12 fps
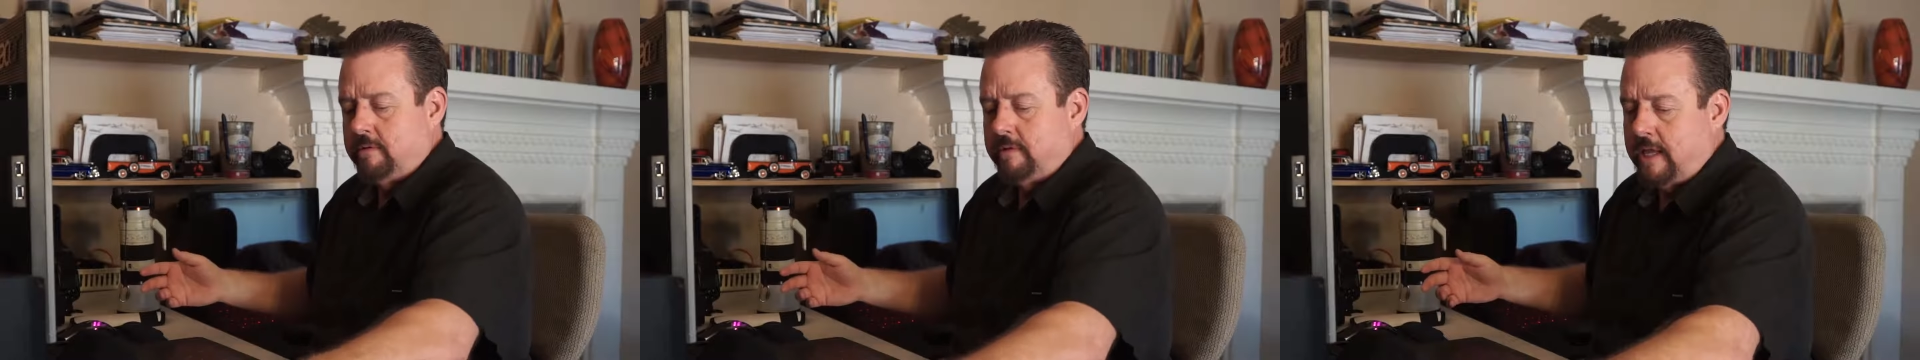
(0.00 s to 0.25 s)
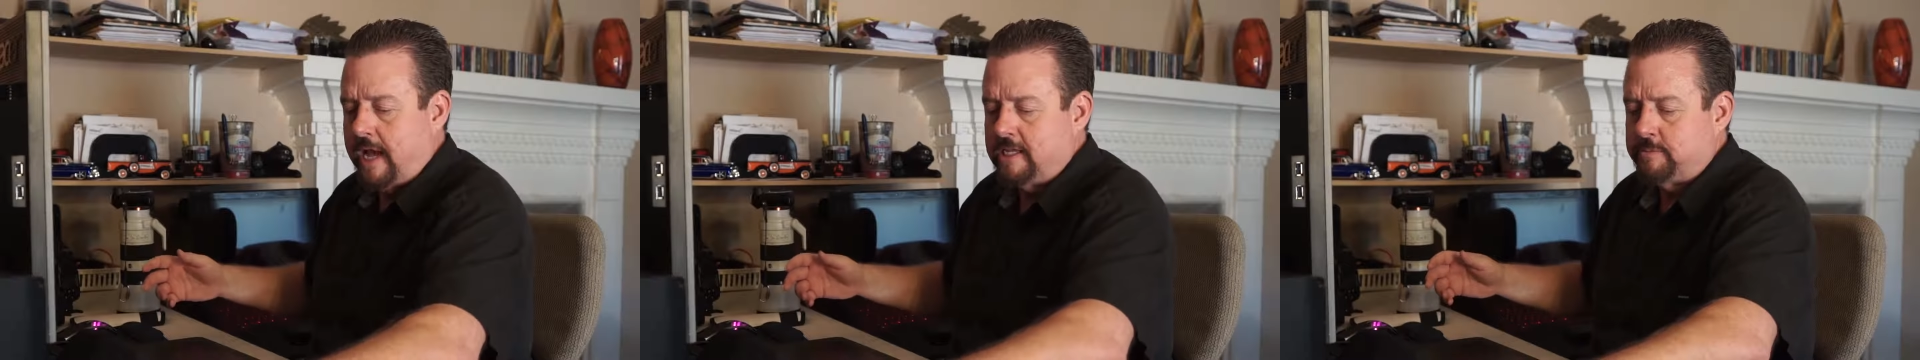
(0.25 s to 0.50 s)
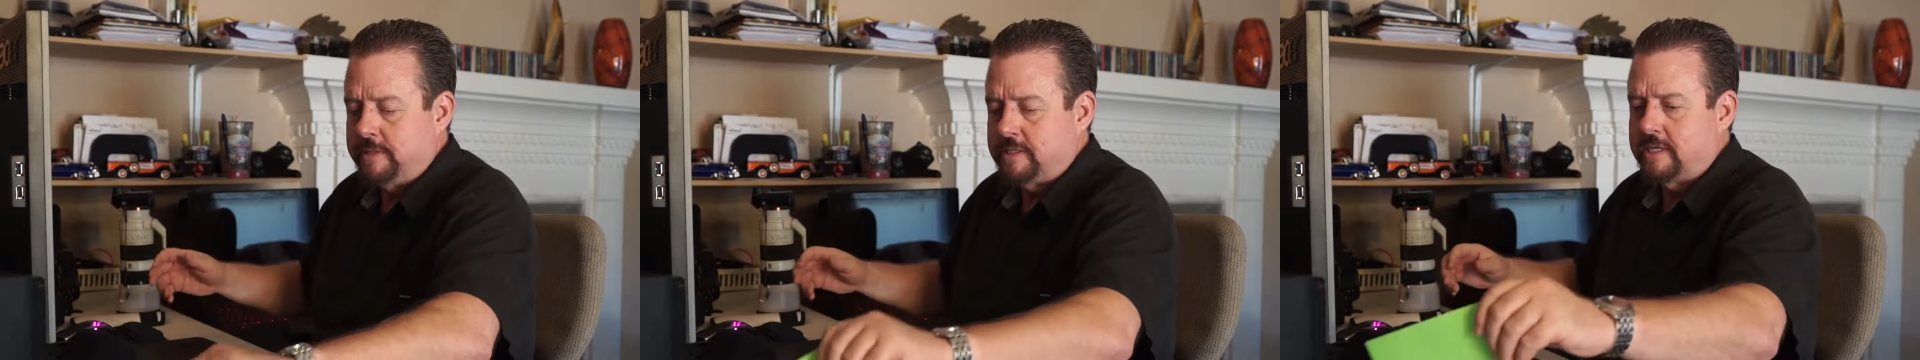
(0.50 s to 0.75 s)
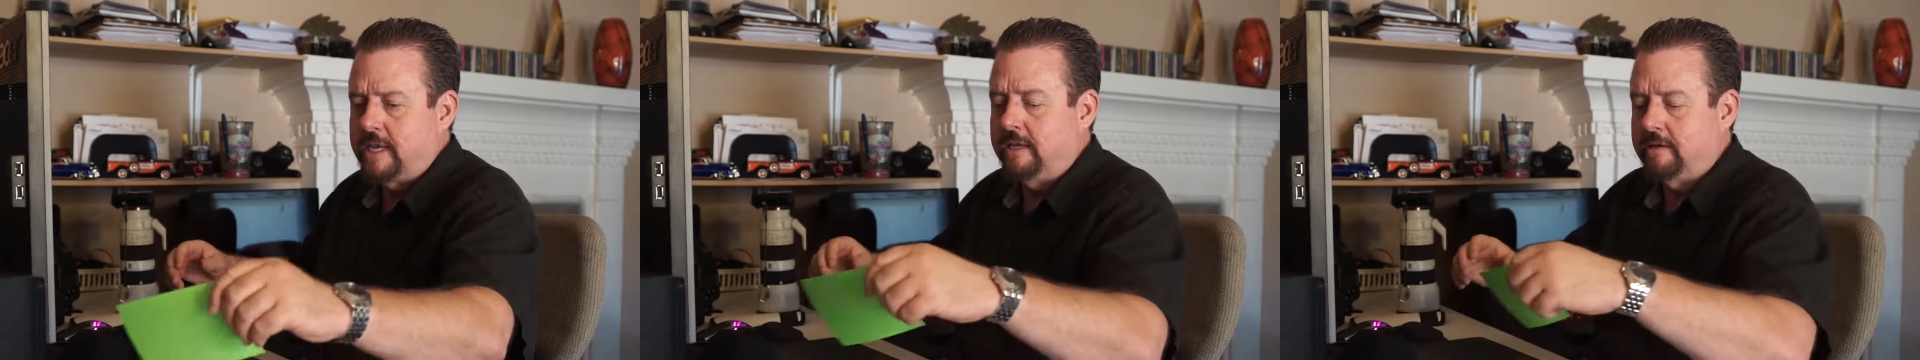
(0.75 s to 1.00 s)
the high-speed
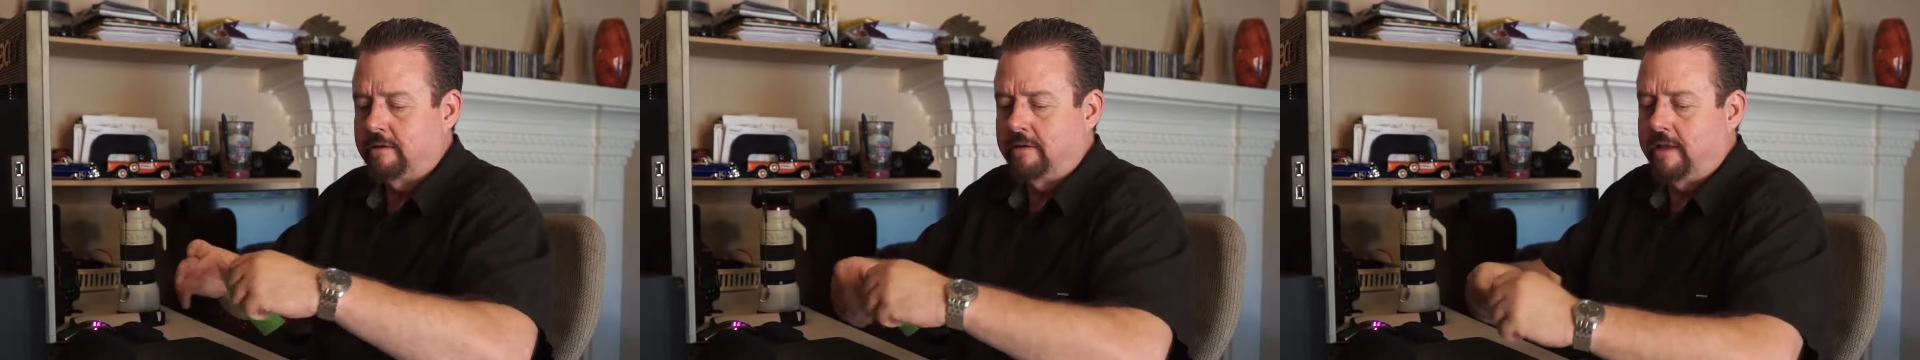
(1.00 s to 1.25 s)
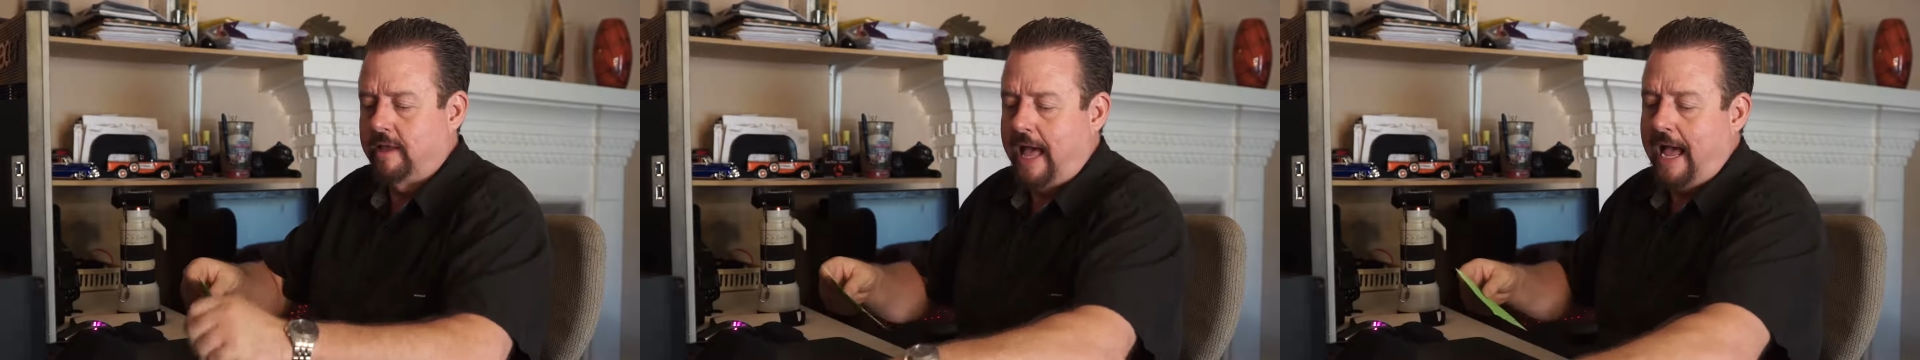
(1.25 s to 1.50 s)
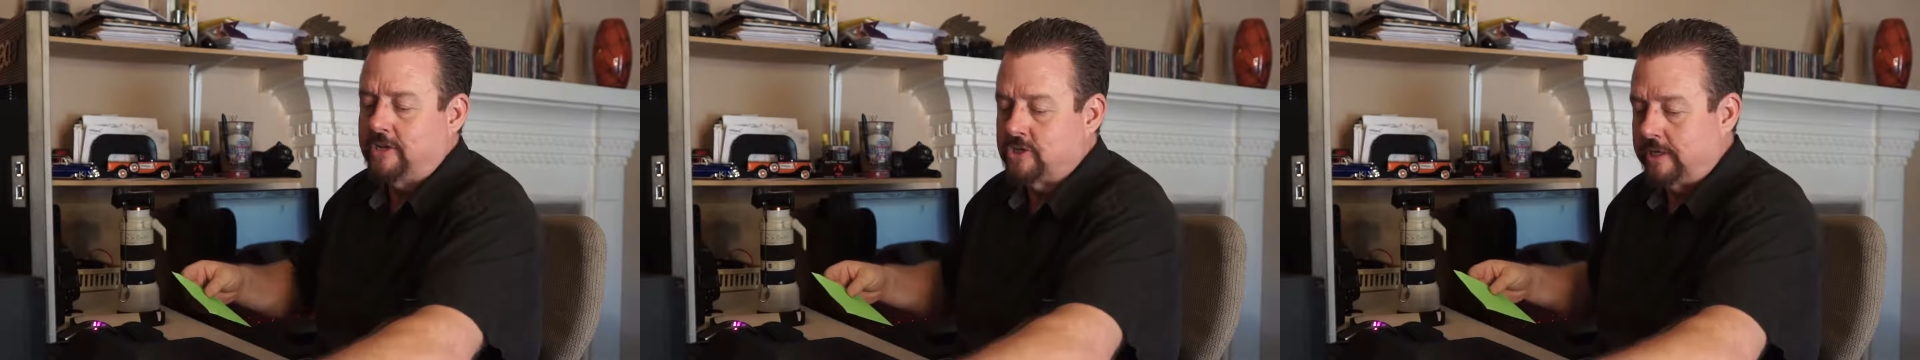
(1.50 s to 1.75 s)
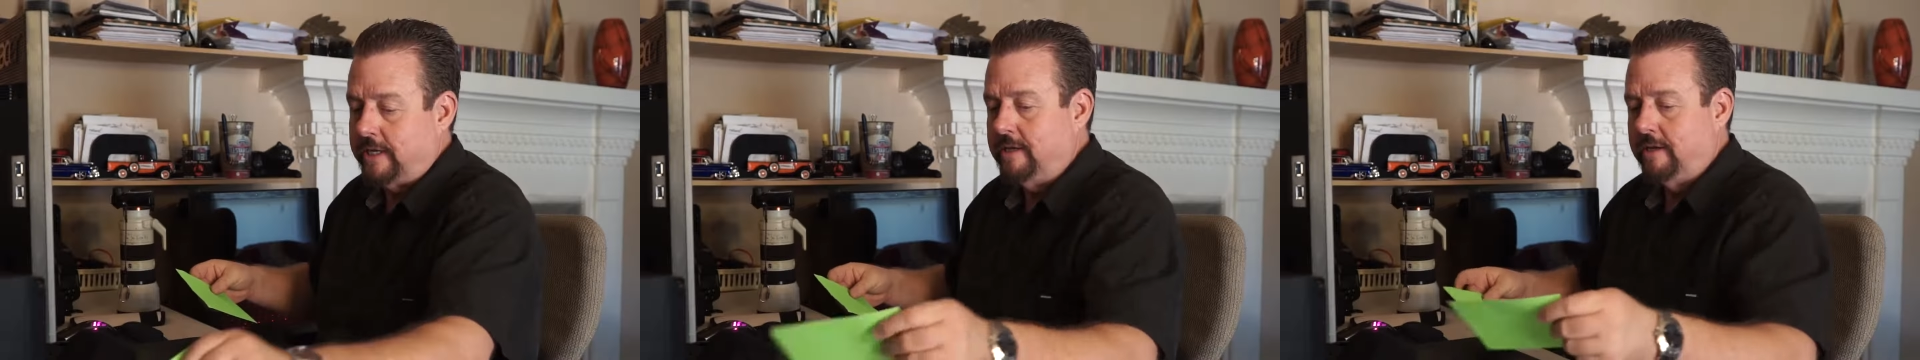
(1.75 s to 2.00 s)
sync
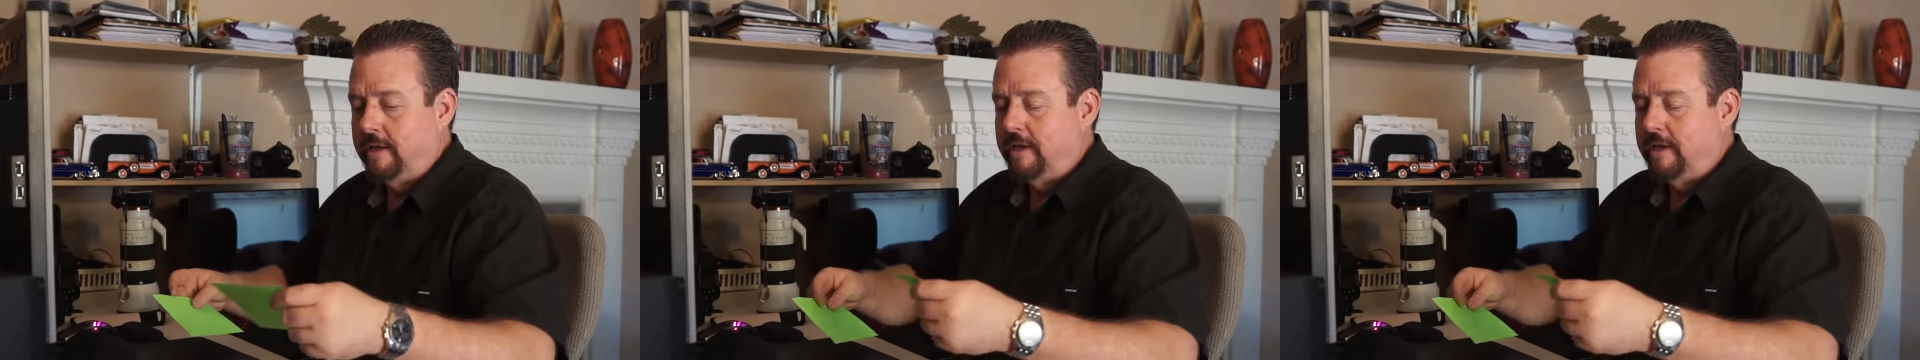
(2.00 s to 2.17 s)
actually